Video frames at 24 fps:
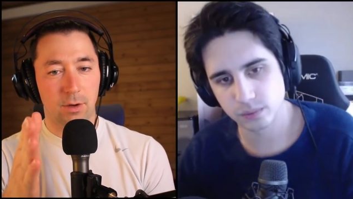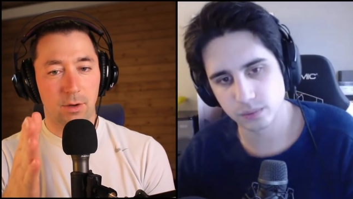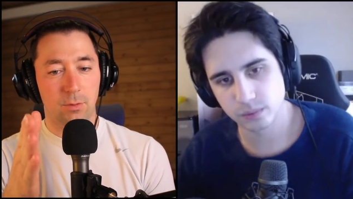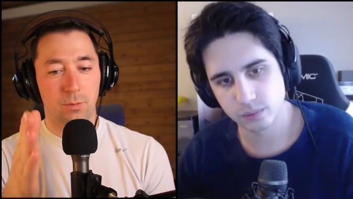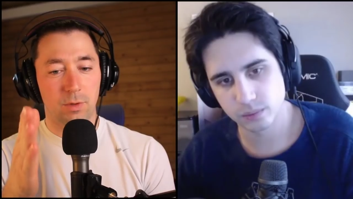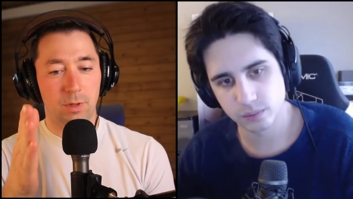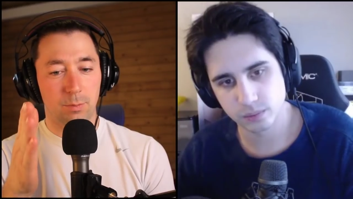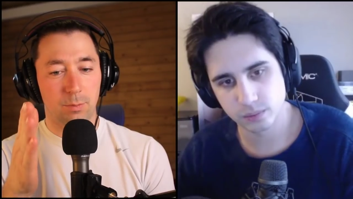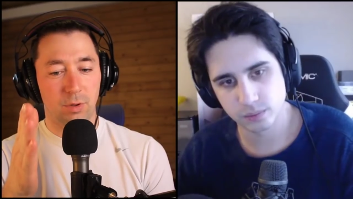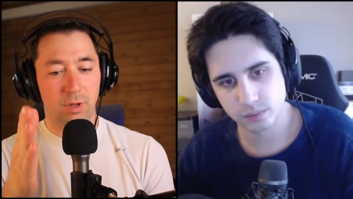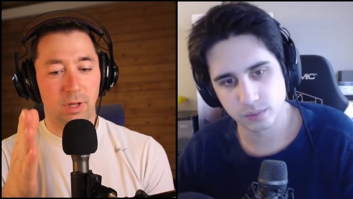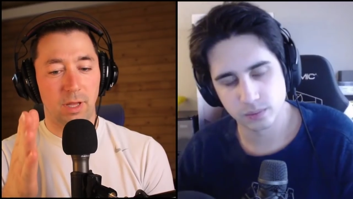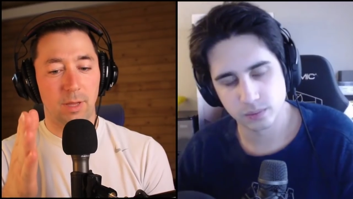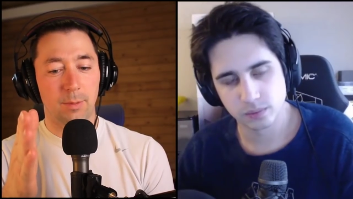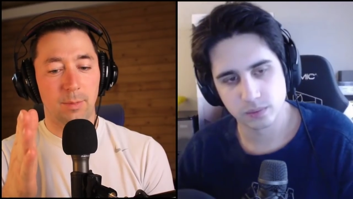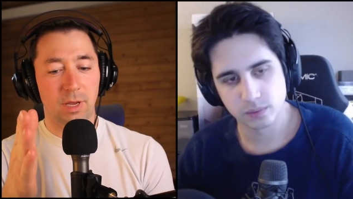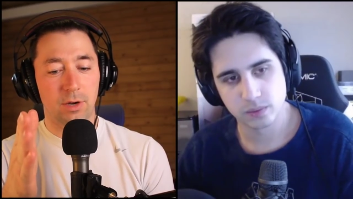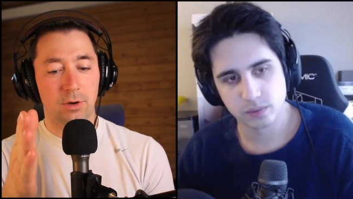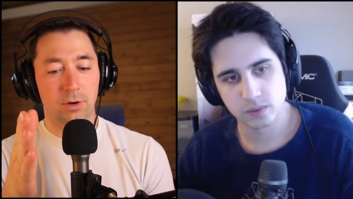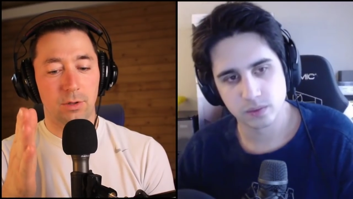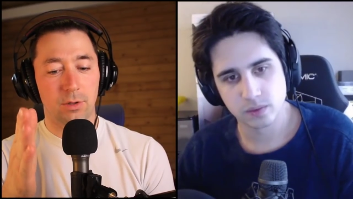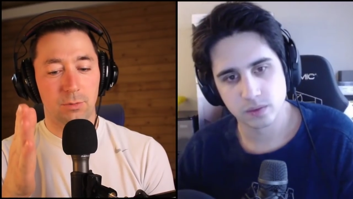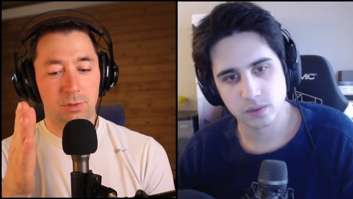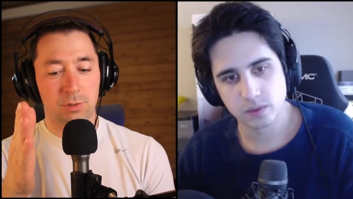Speaker 1: with a
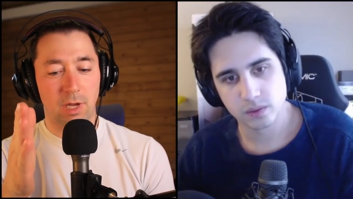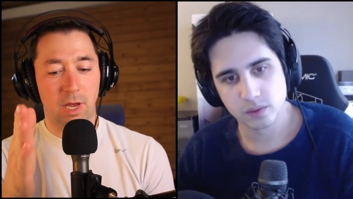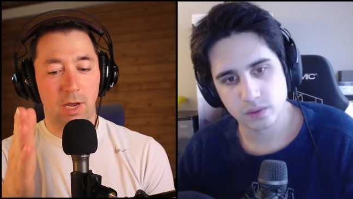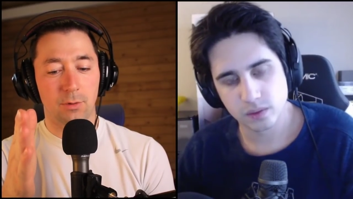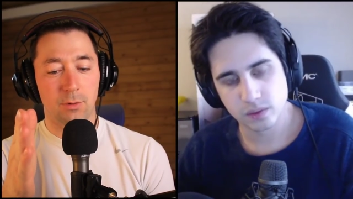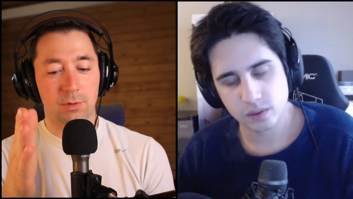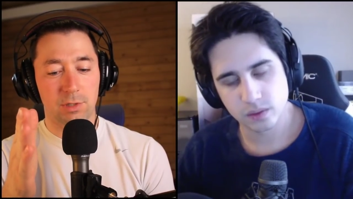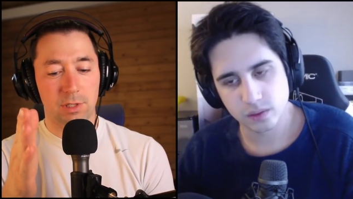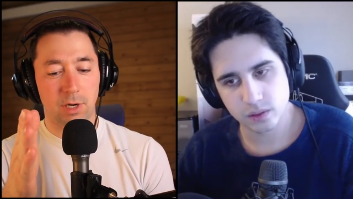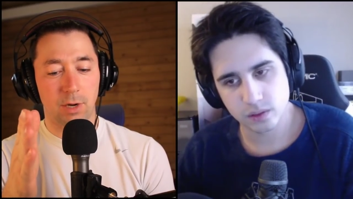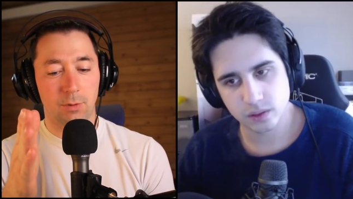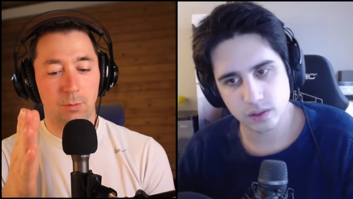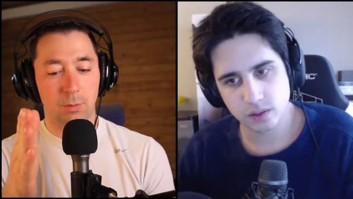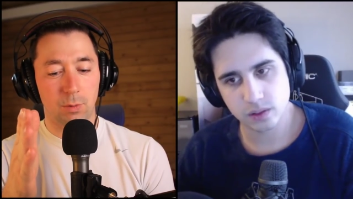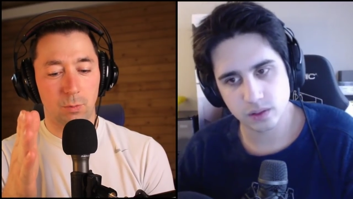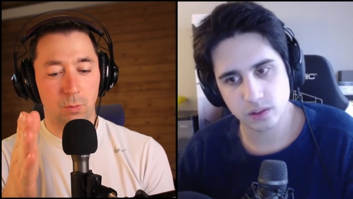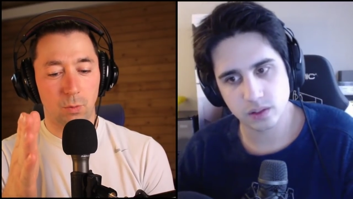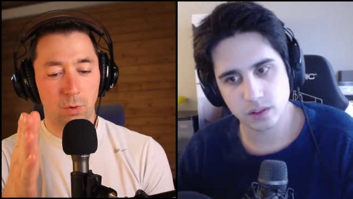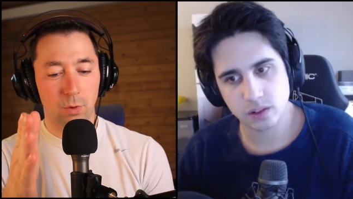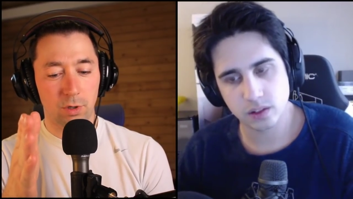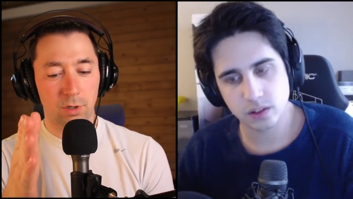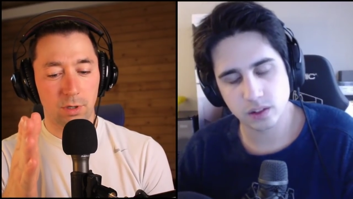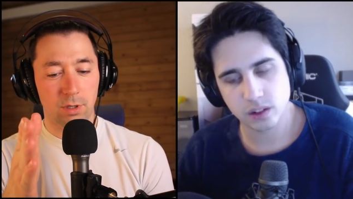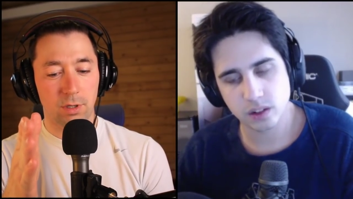playmaker that was high risk high
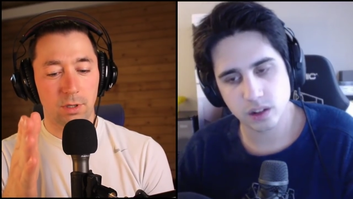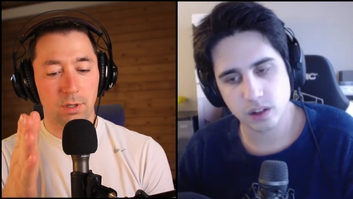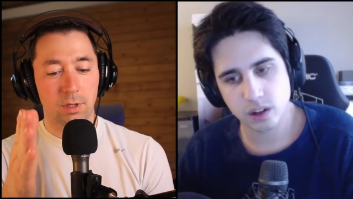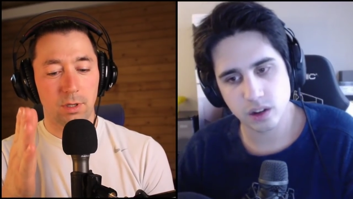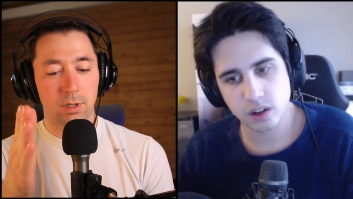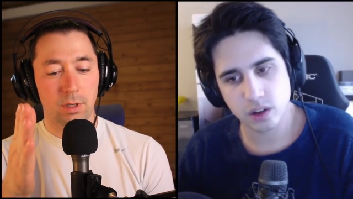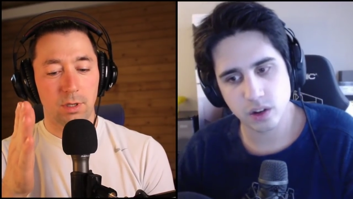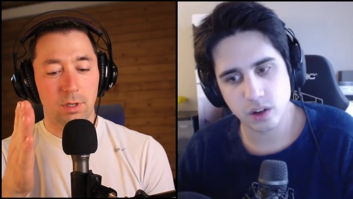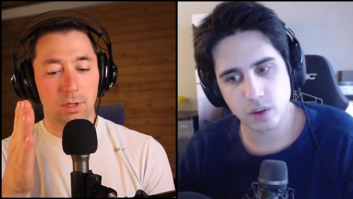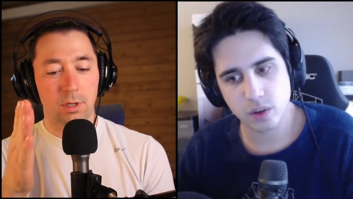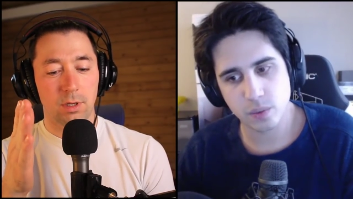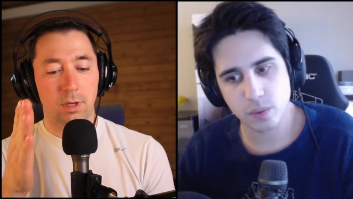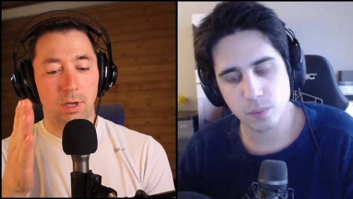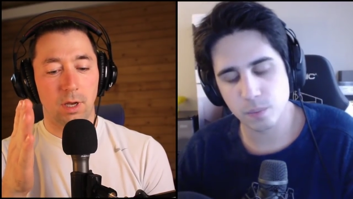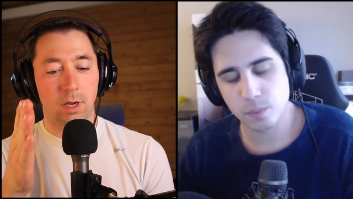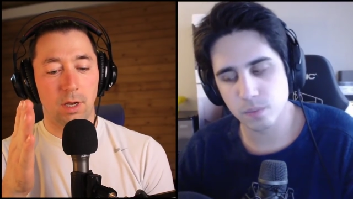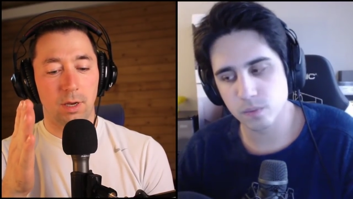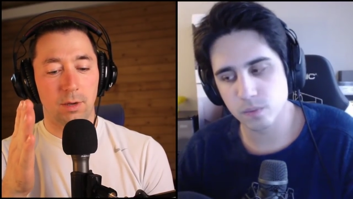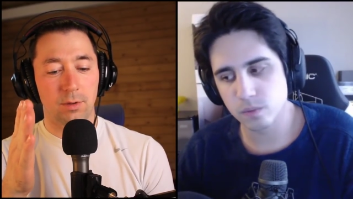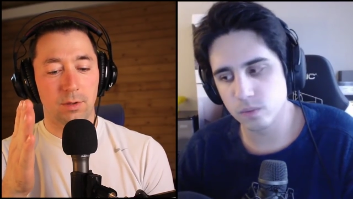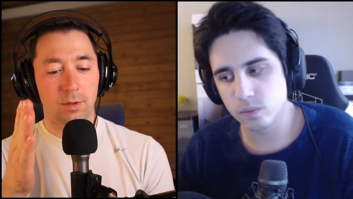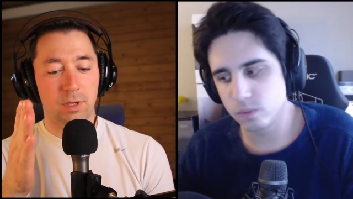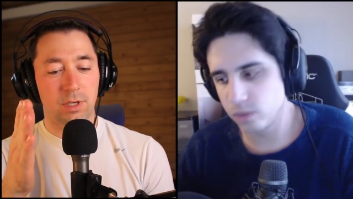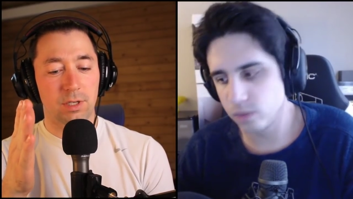reward?
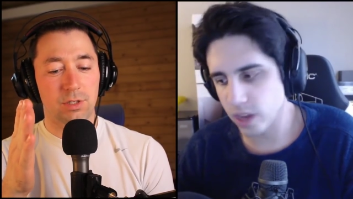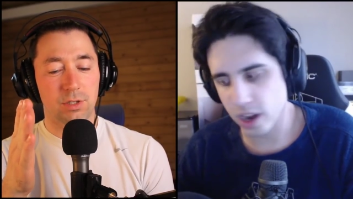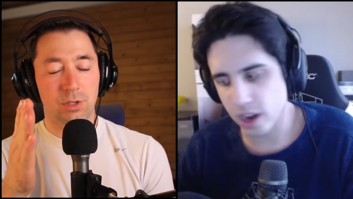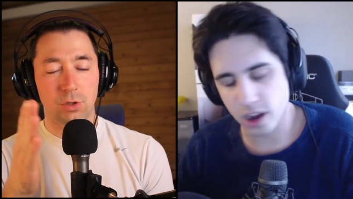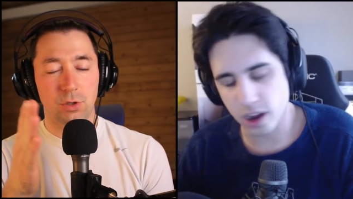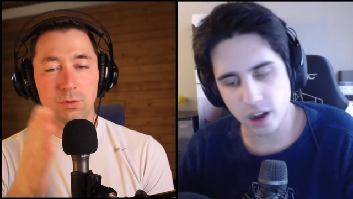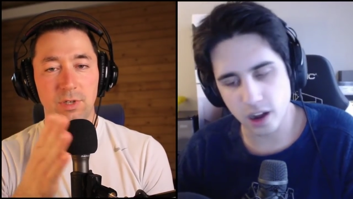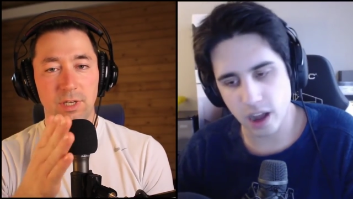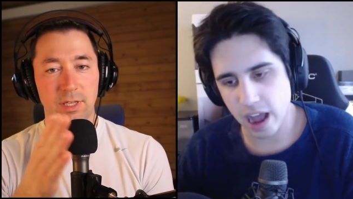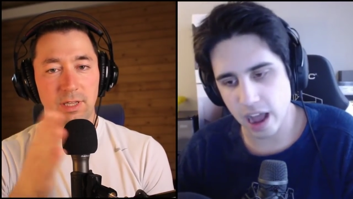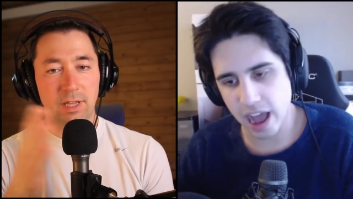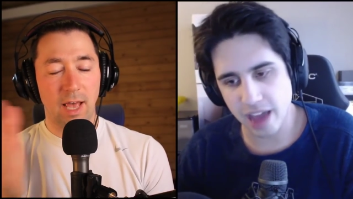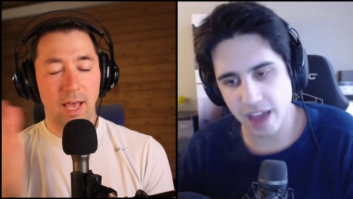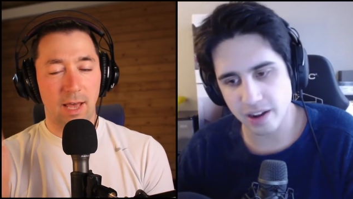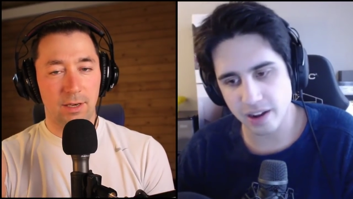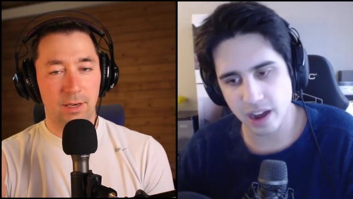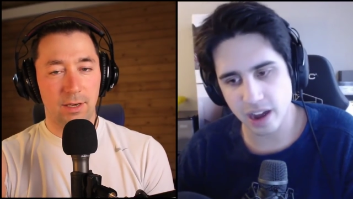Because uh, you did no, that you